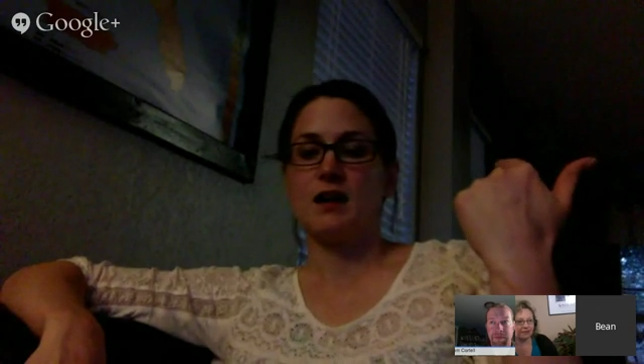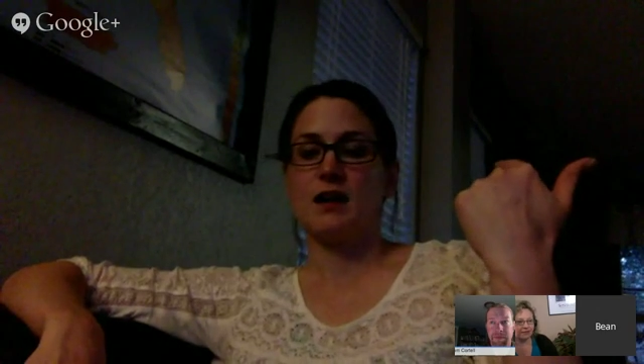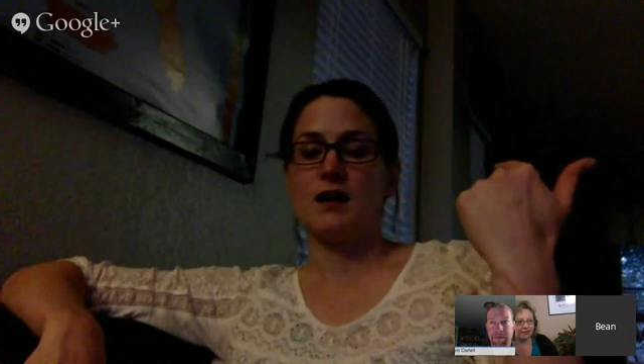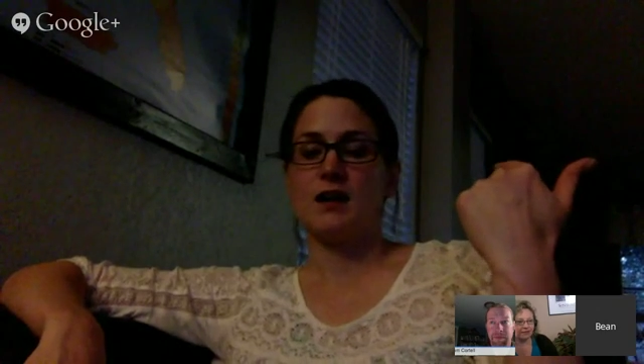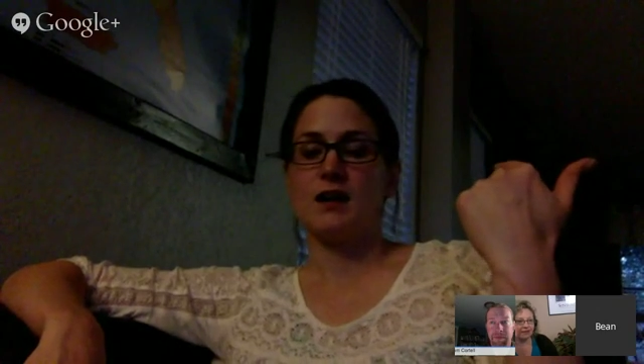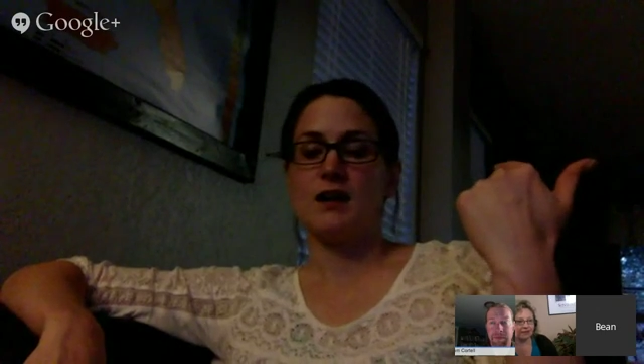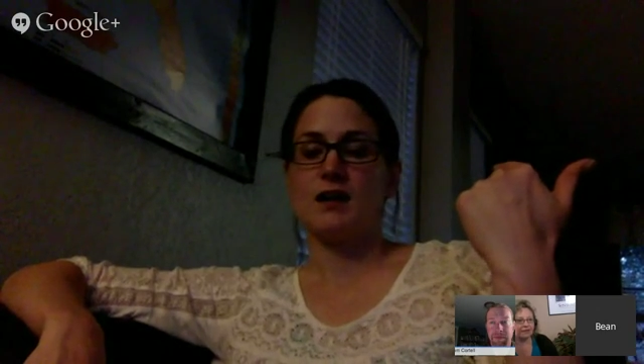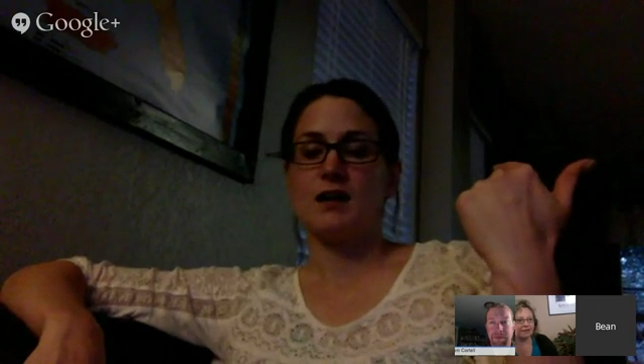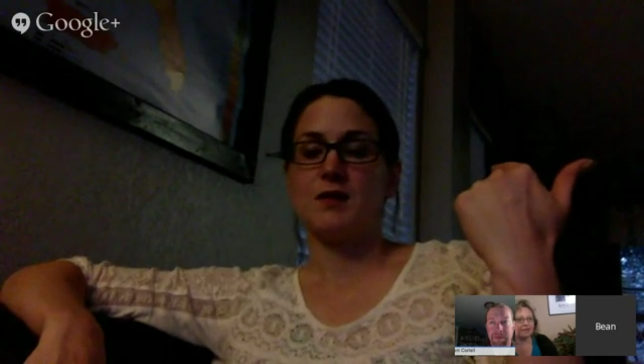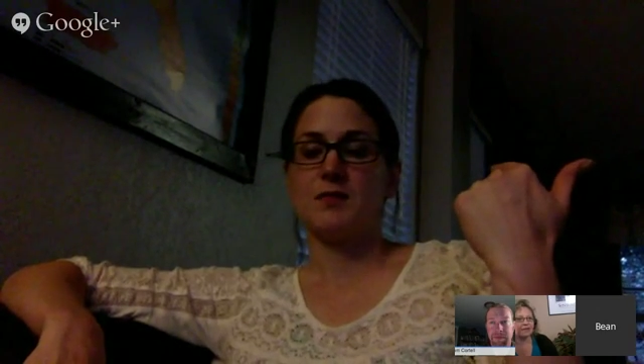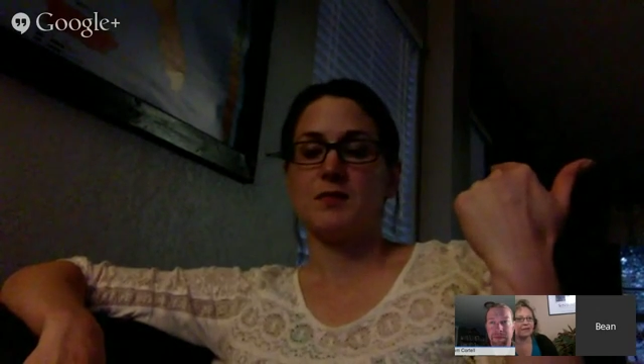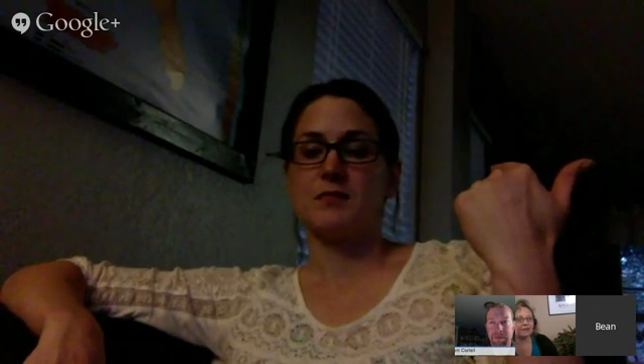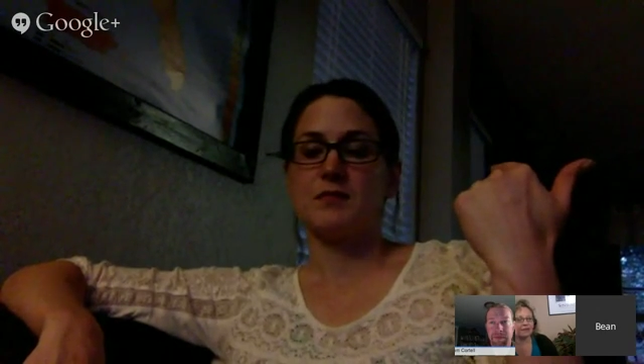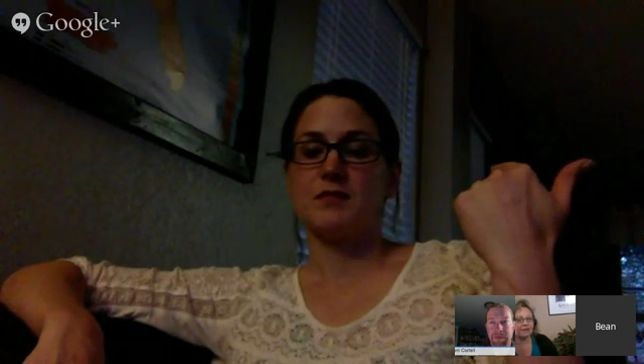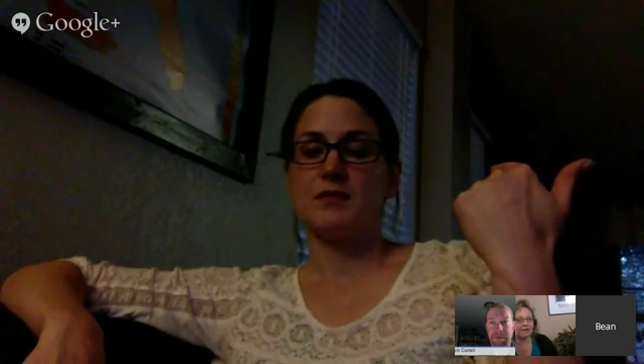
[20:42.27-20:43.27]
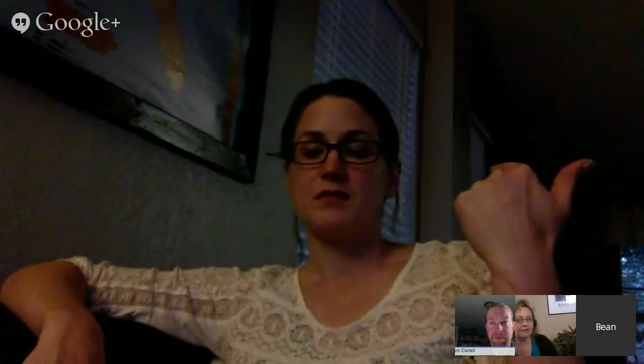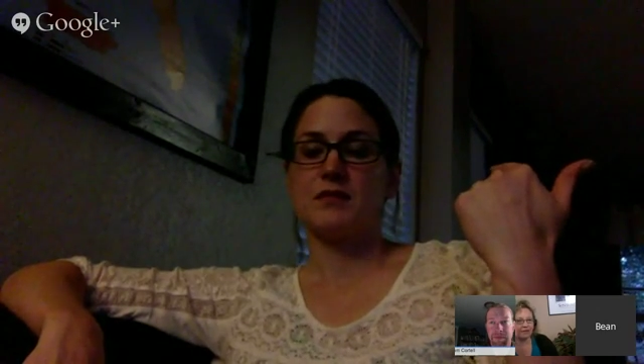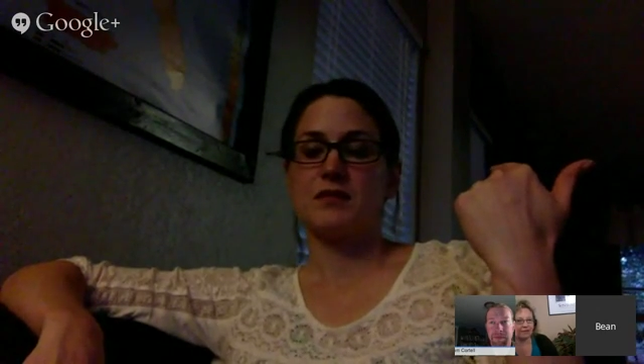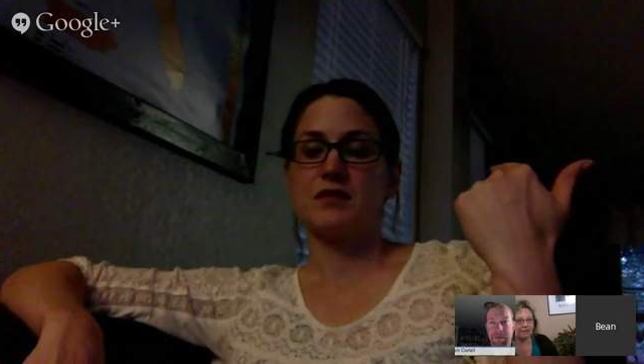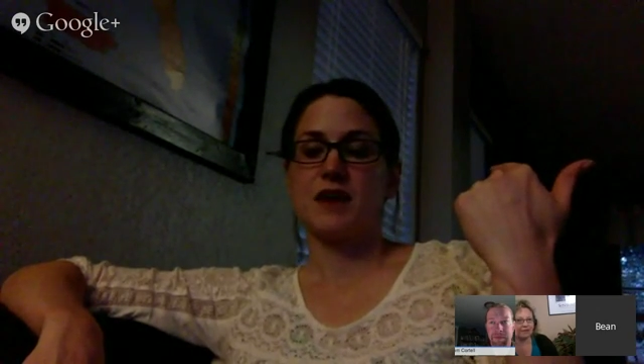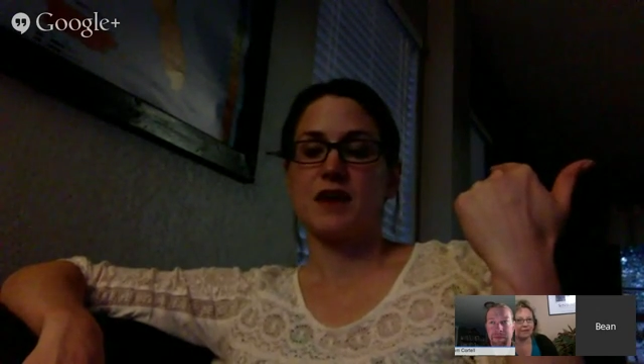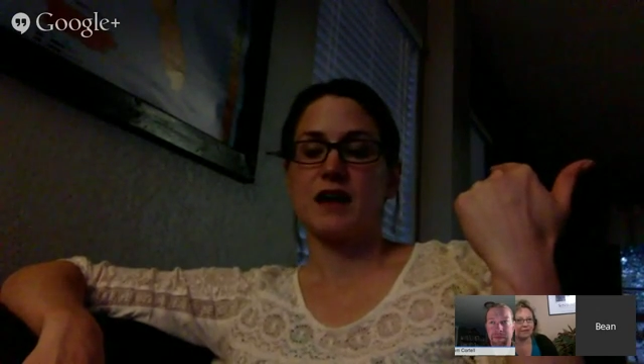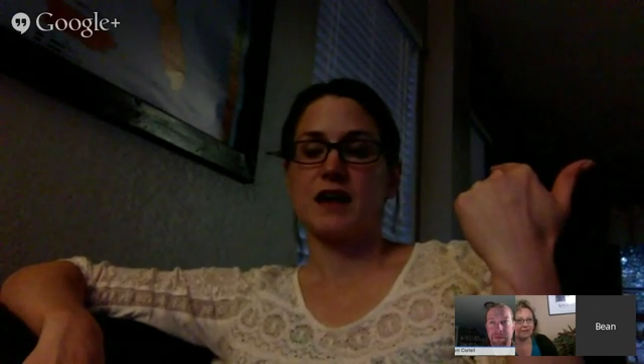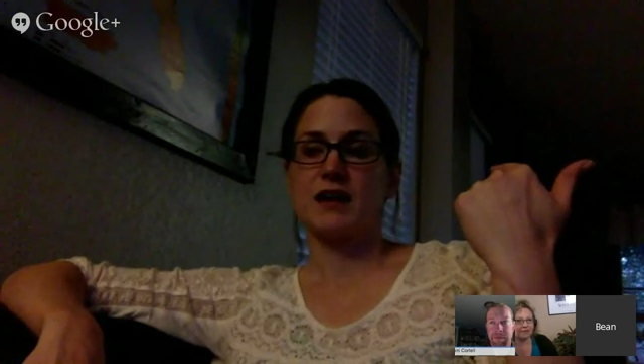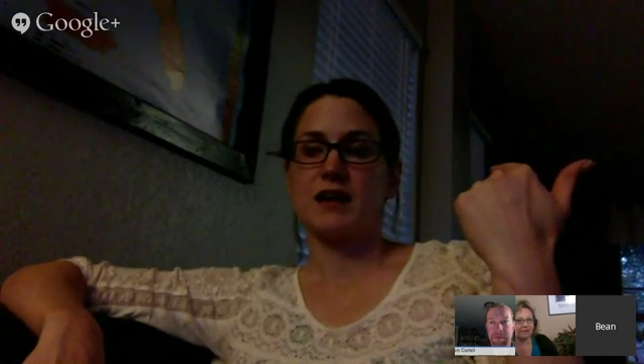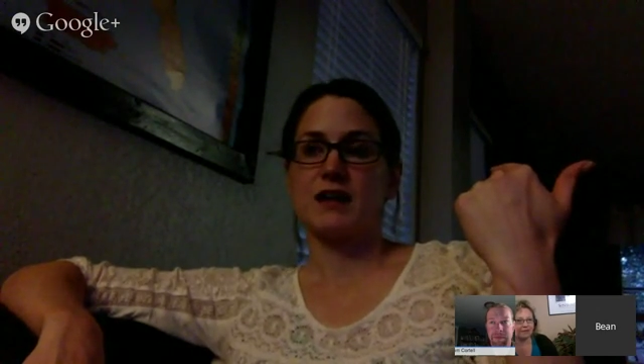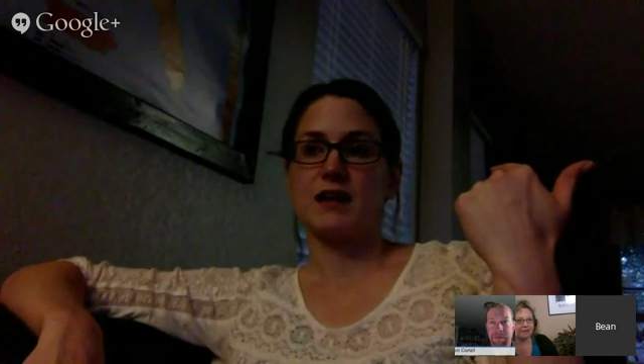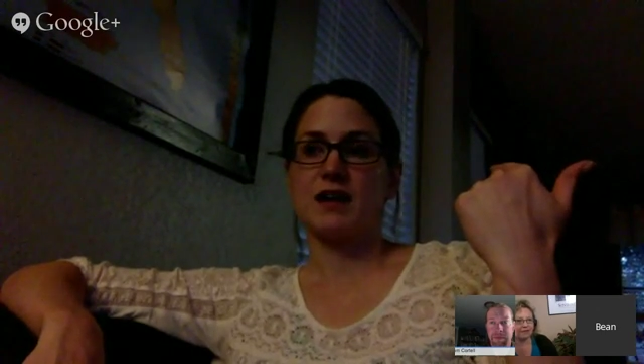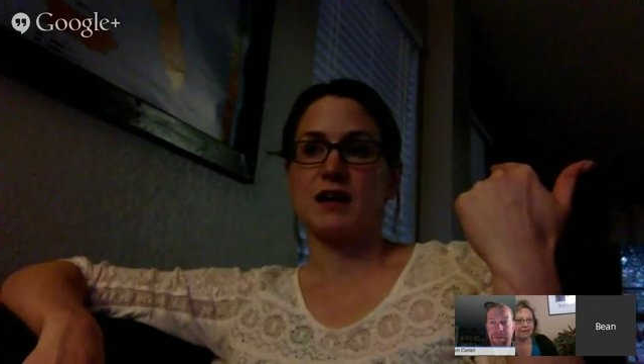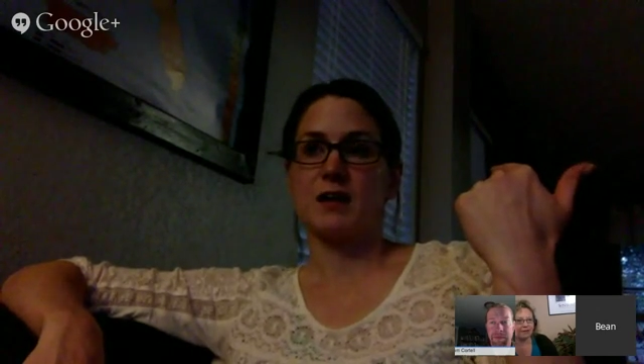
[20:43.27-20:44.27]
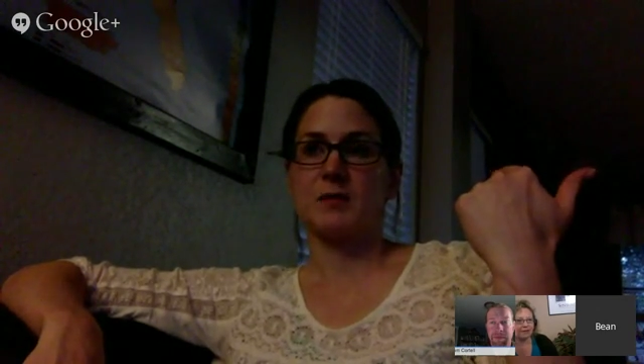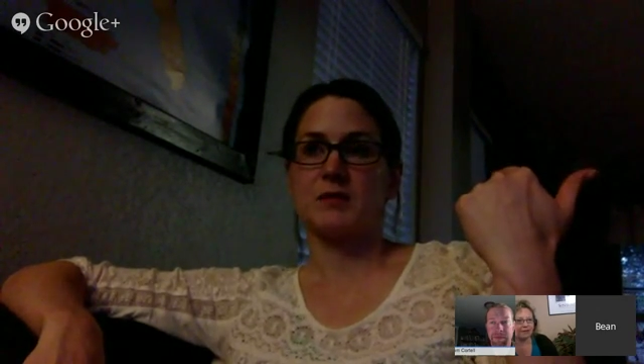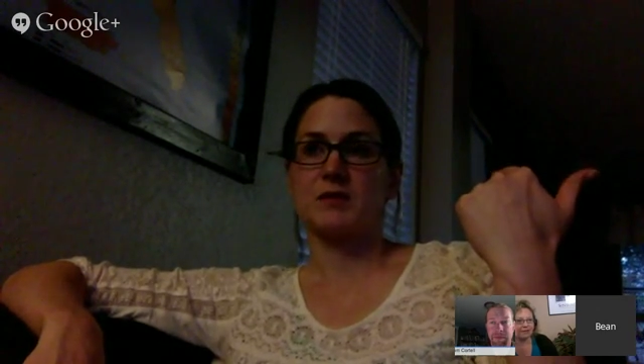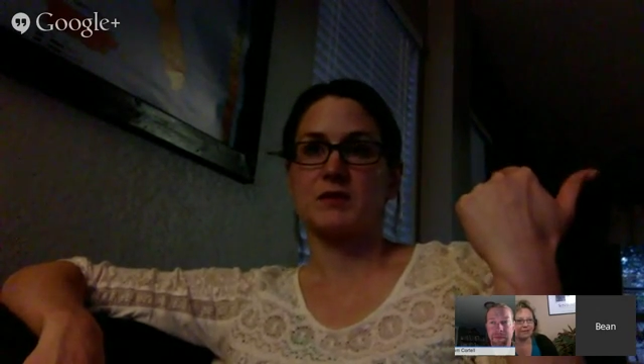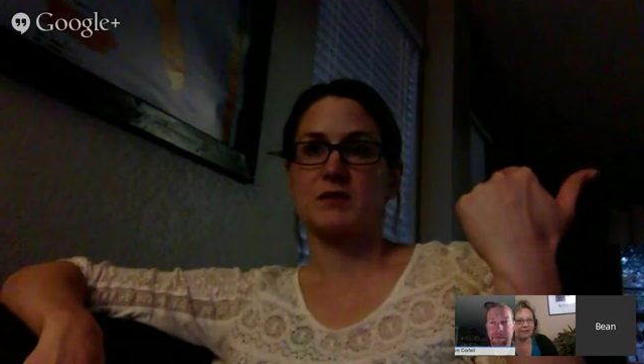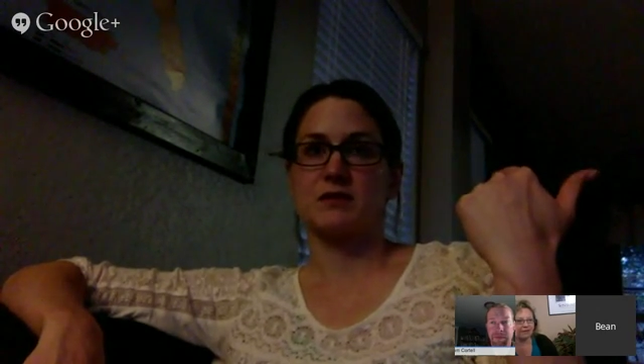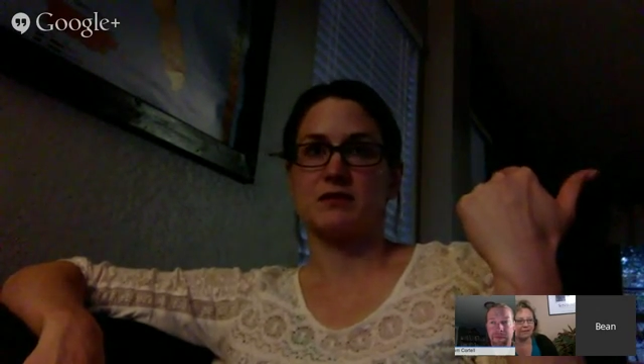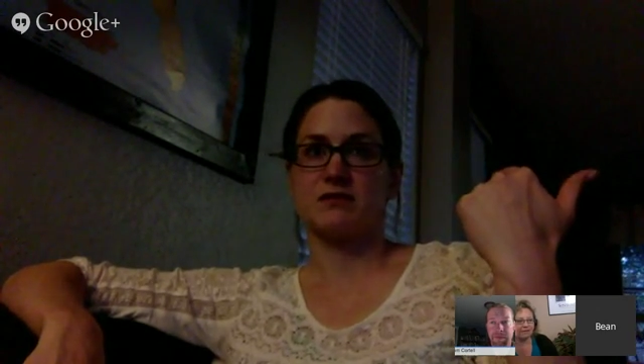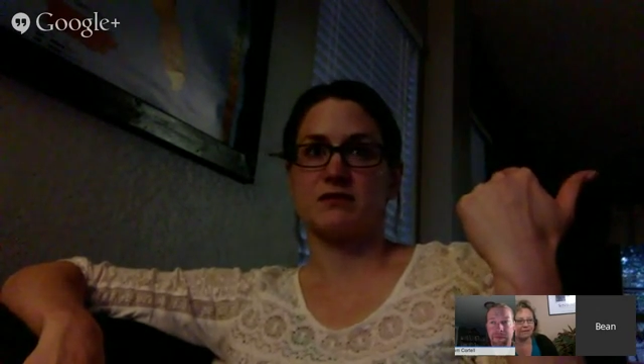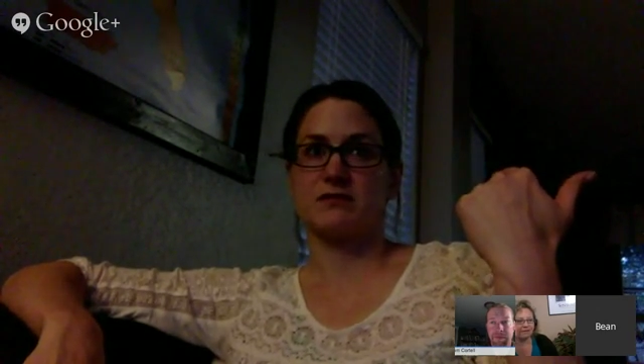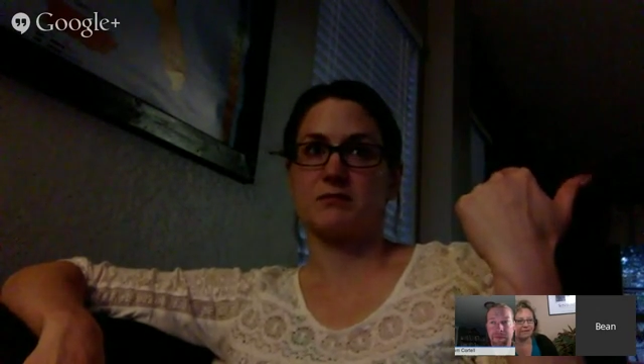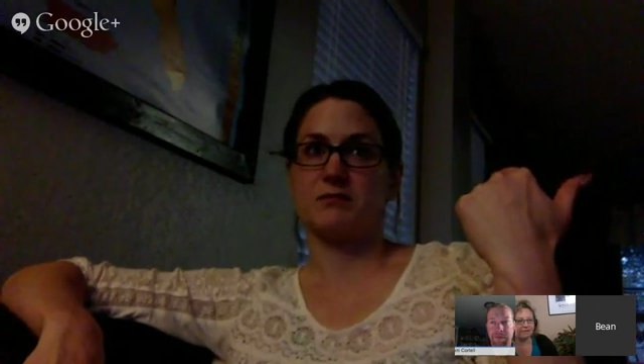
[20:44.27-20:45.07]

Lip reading: That can help sort of